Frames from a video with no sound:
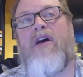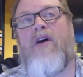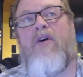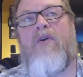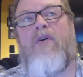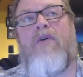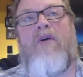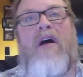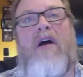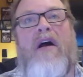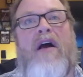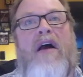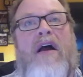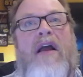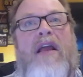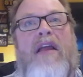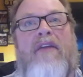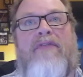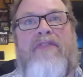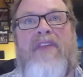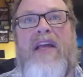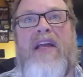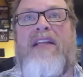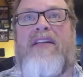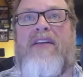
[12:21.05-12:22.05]
So
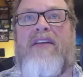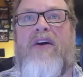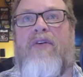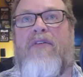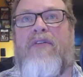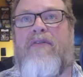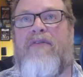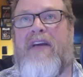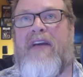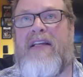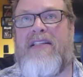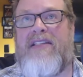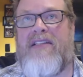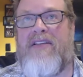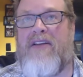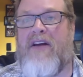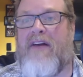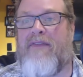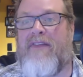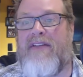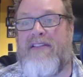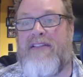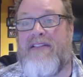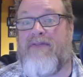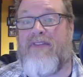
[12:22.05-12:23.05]
if they don't
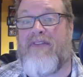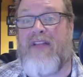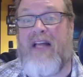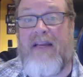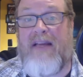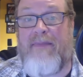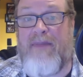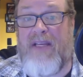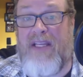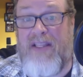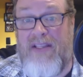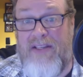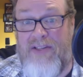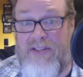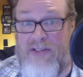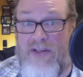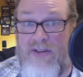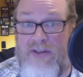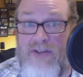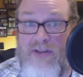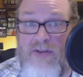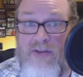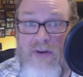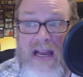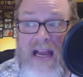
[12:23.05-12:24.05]
invest in offensive linemen in
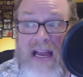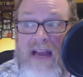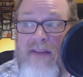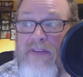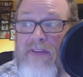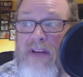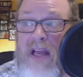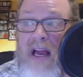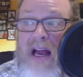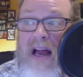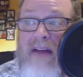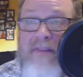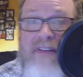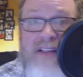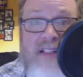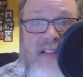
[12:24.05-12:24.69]
this year's draft,